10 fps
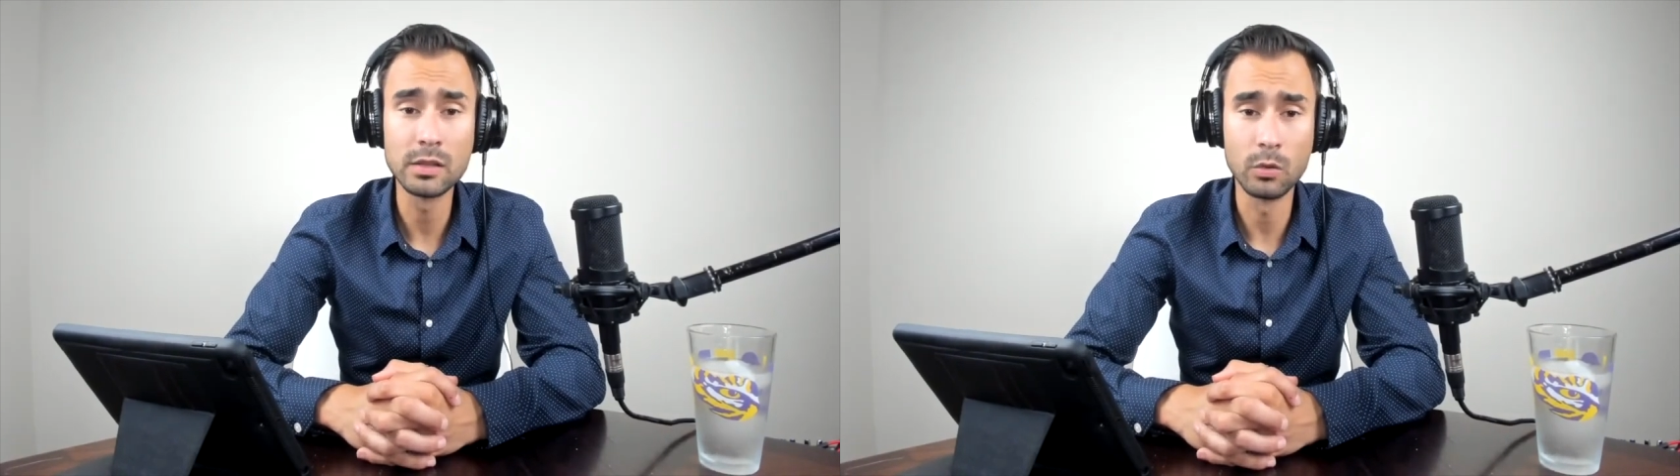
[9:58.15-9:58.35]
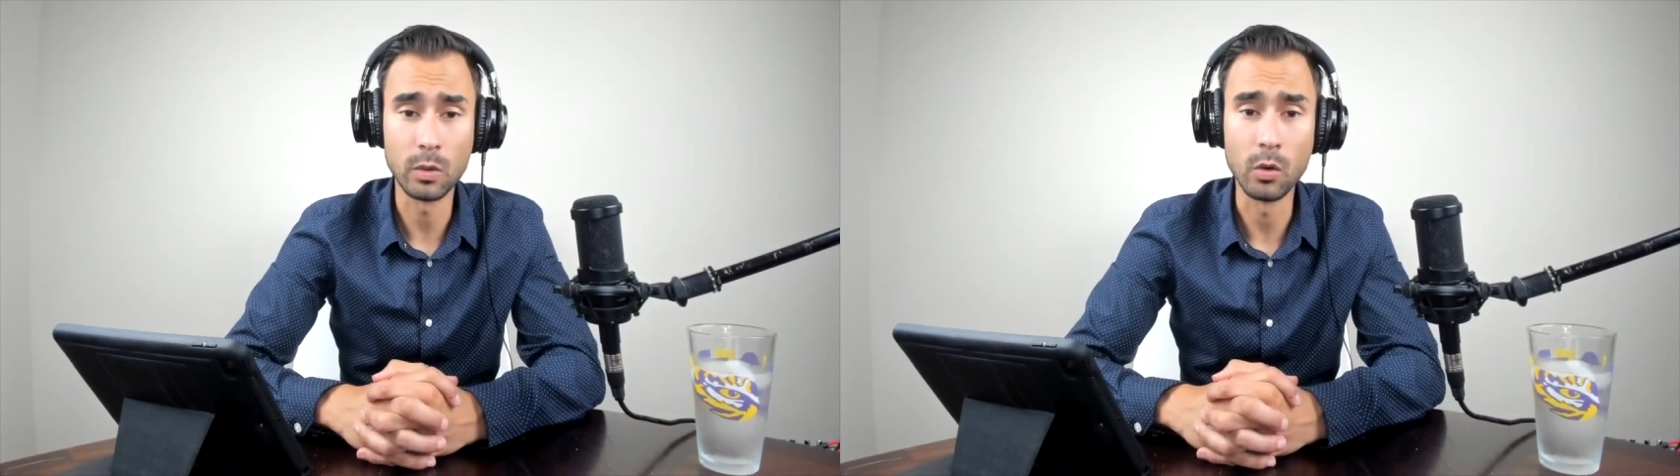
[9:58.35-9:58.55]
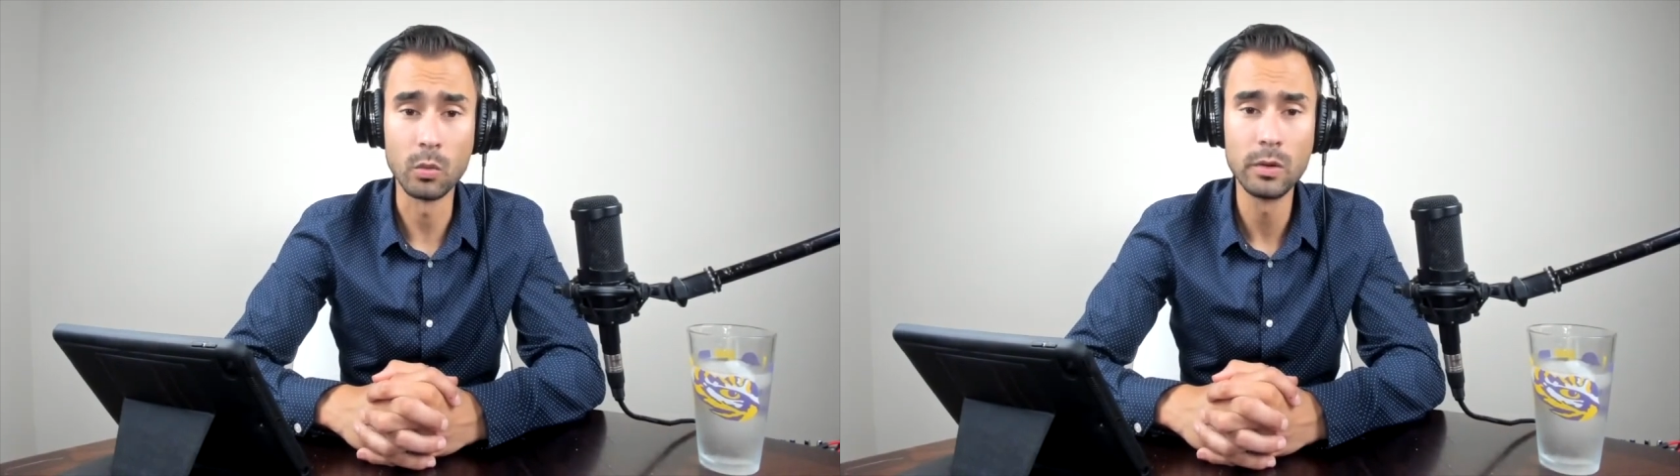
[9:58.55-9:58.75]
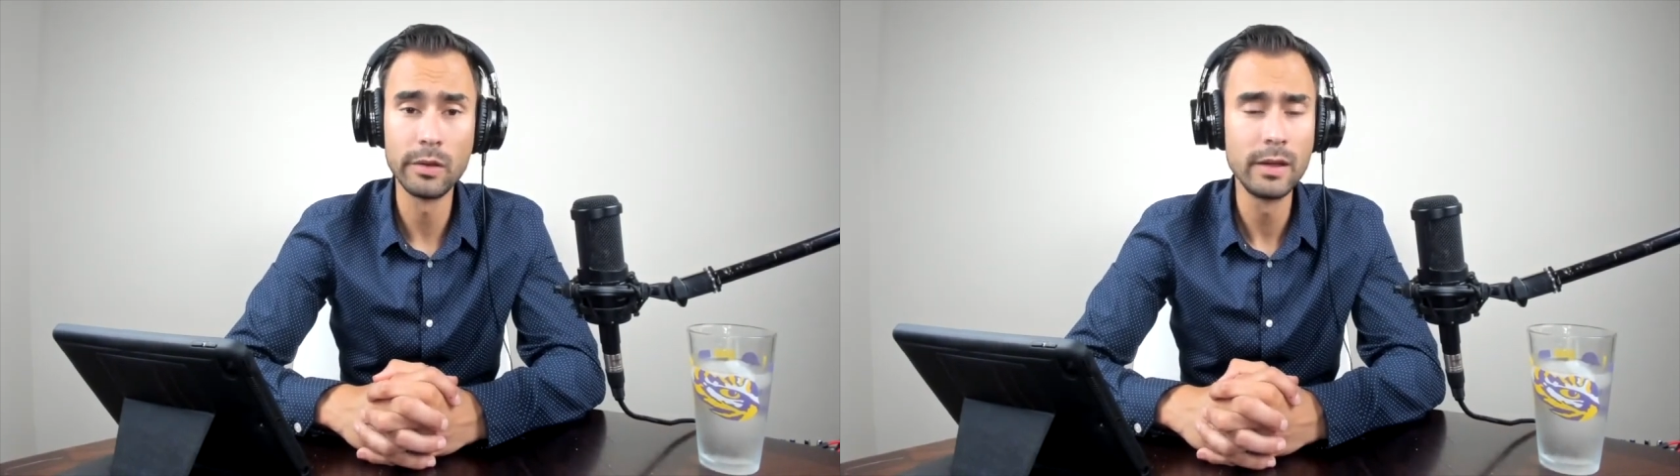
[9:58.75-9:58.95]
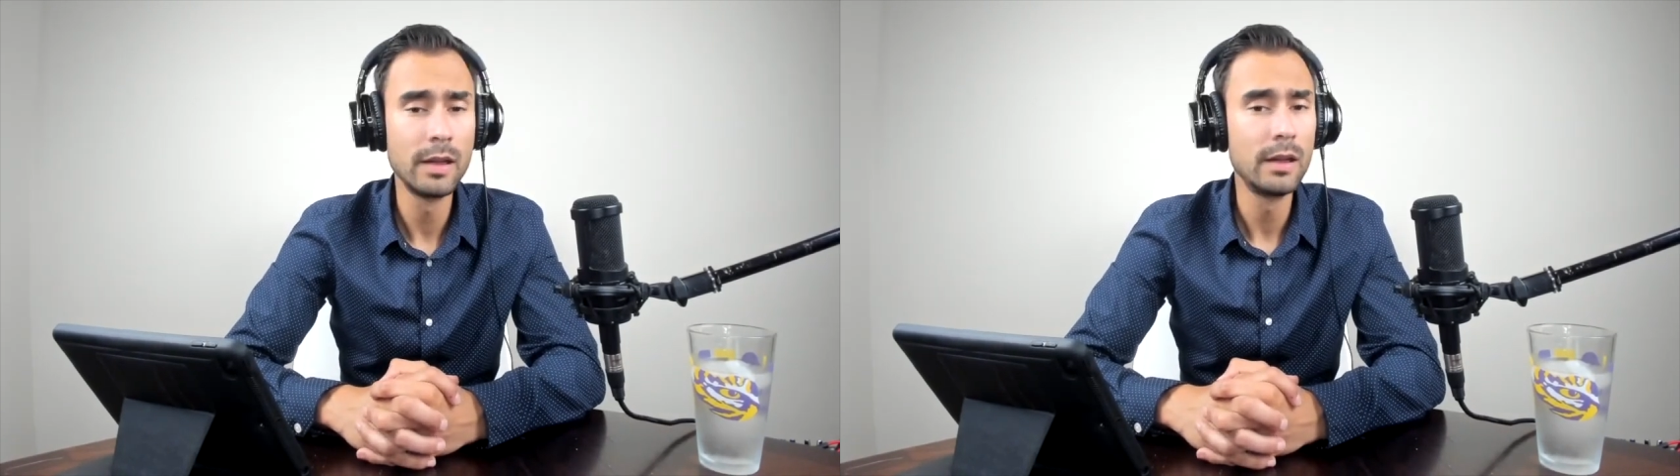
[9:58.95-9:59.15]
to grow,
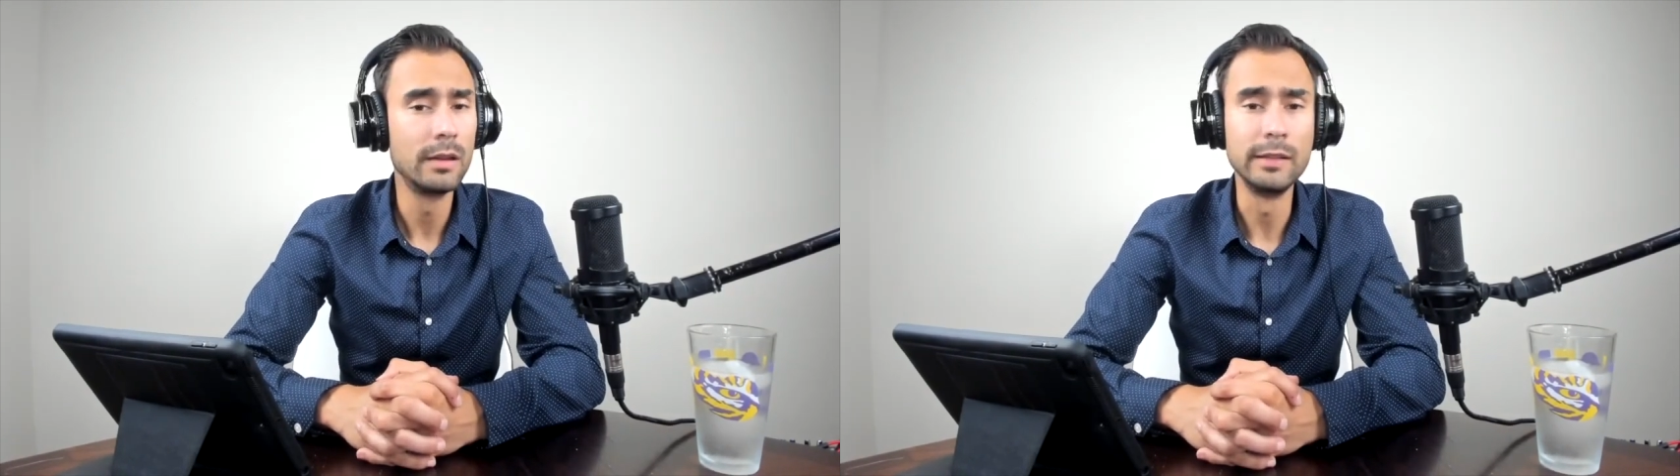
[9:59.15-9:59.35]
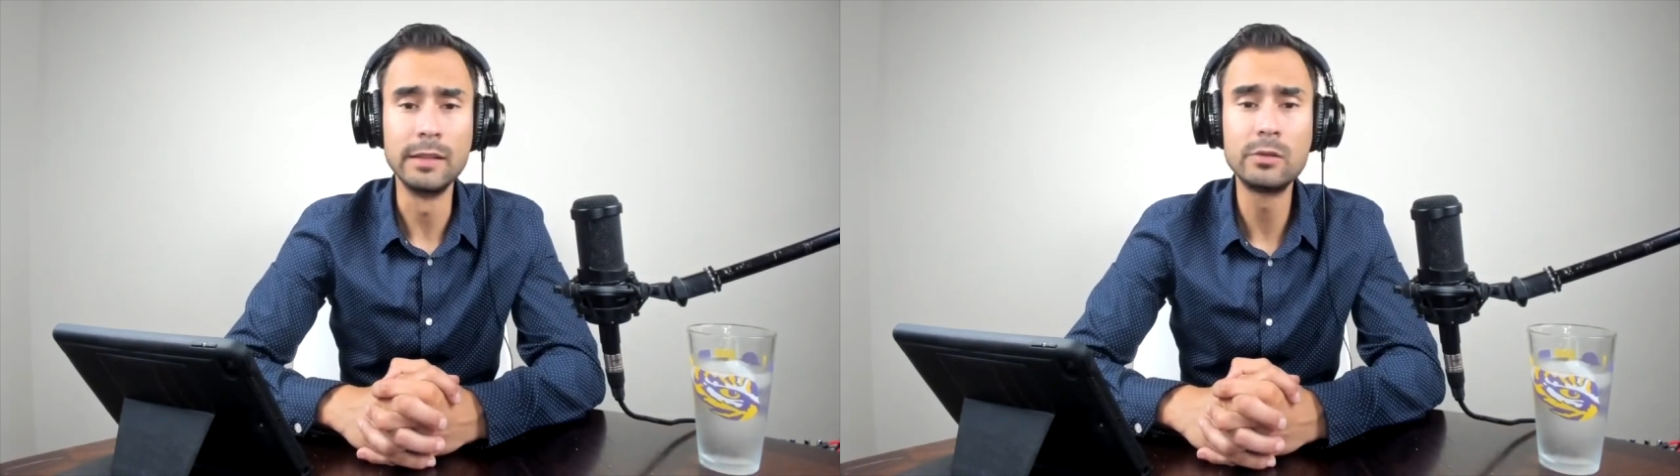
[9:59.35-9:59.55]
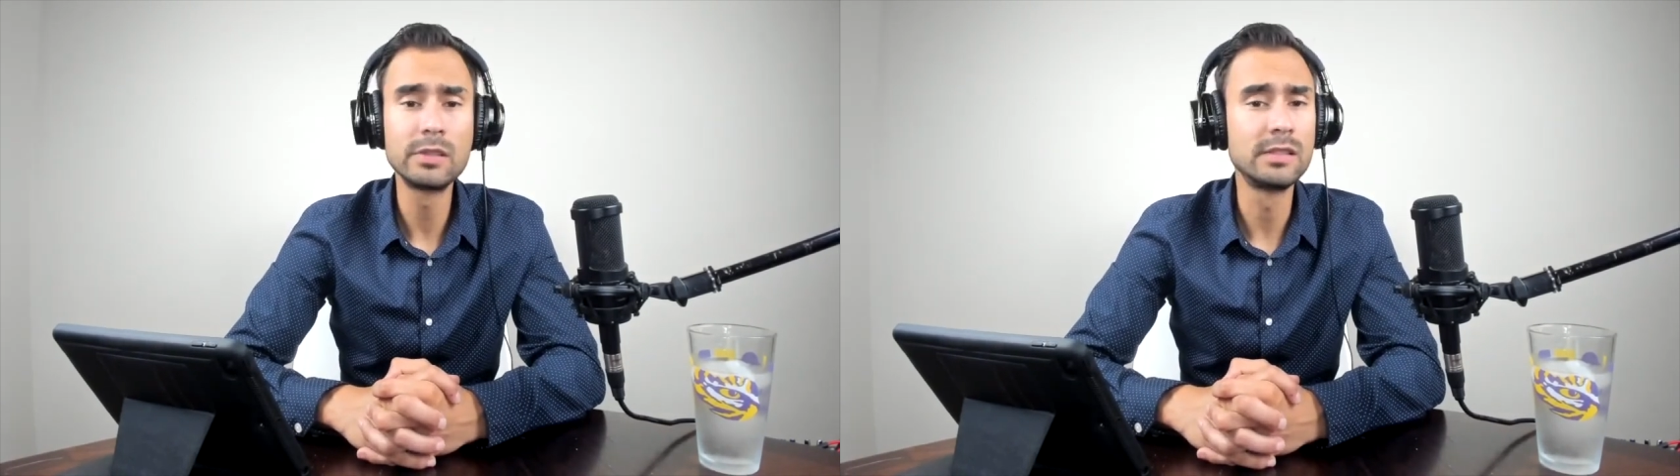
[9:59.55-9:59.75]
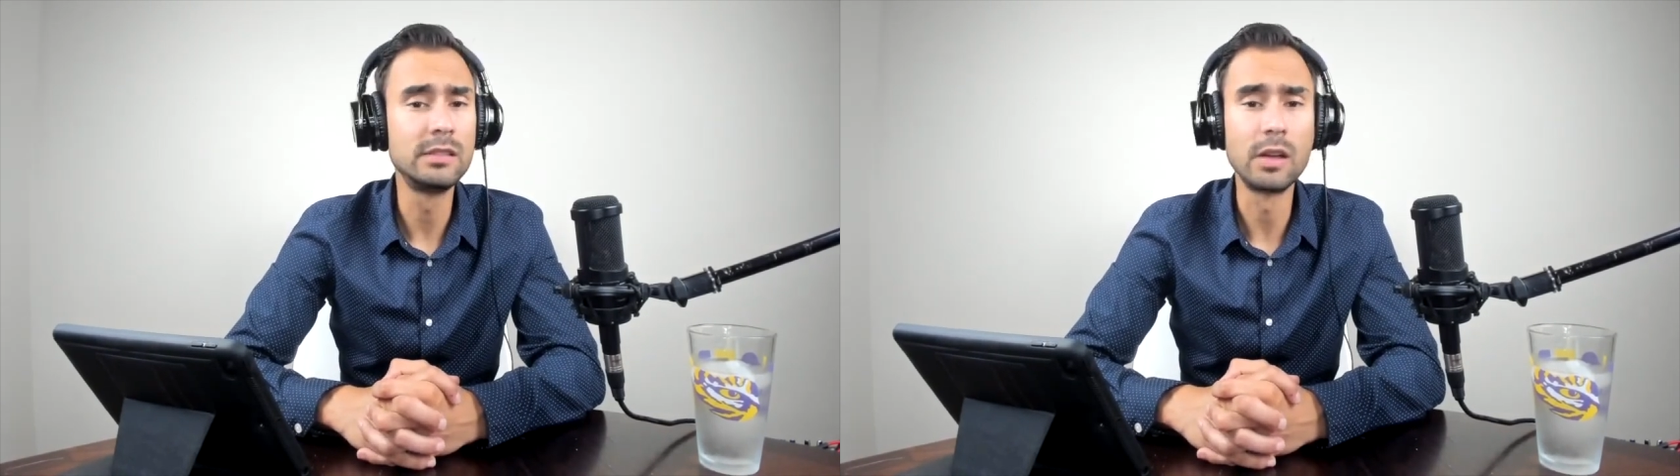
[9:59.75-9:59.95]
you just